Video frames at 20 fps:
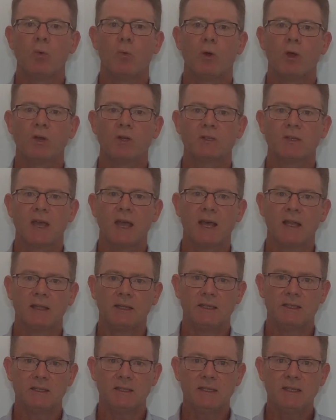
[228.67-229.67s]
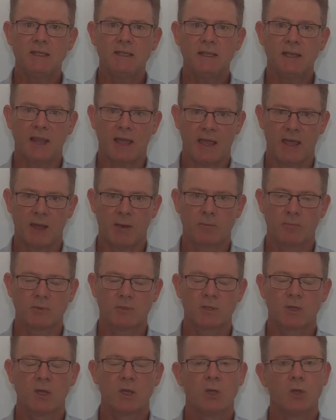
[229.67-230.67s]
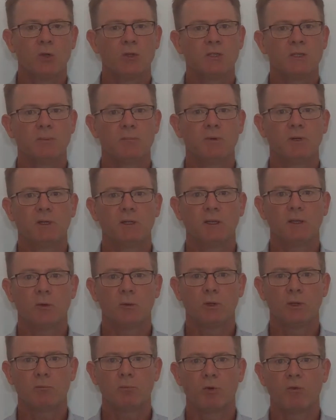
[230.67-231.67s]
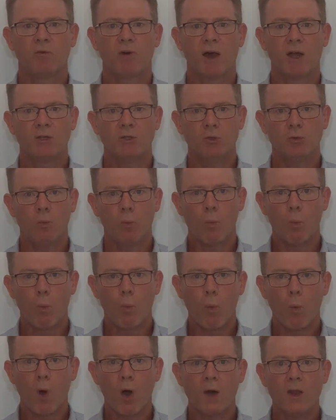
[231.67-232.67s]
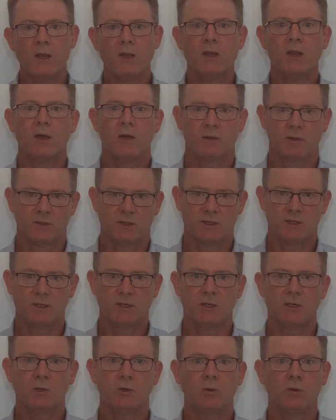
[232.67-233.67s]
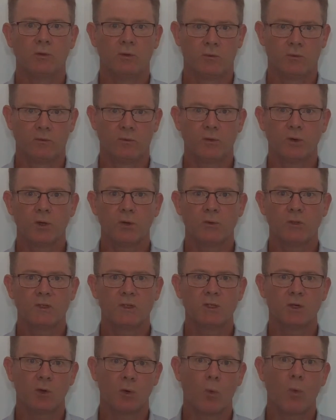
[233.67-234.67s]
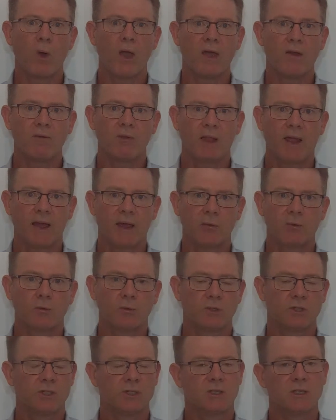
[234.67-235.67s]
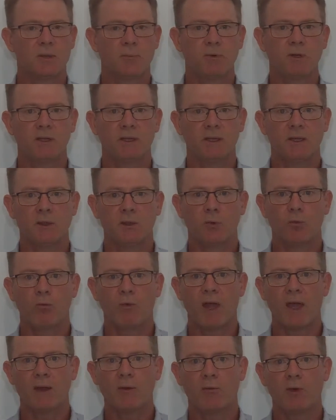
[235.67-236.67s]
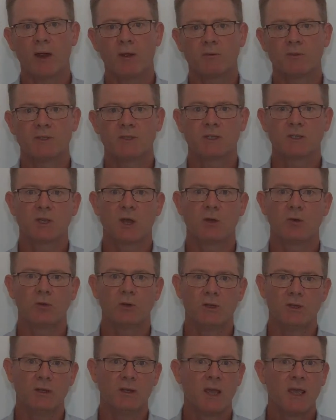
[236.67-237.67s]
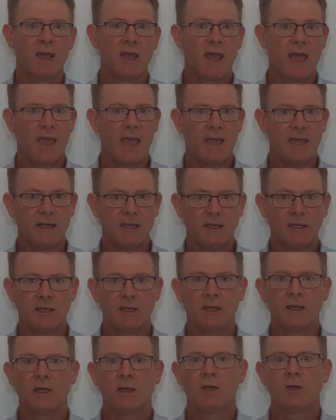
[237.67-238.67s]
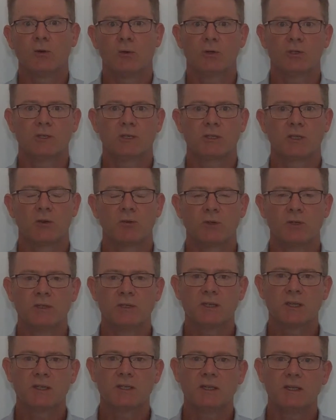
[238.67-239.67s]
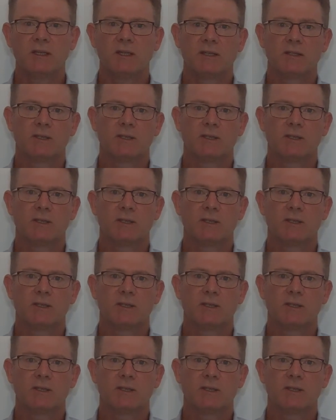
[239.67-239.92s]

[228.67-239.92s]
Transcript: whereas LED lamps typically only provide you one single frequency or wavelength, which is typically in the red around 680 or 660,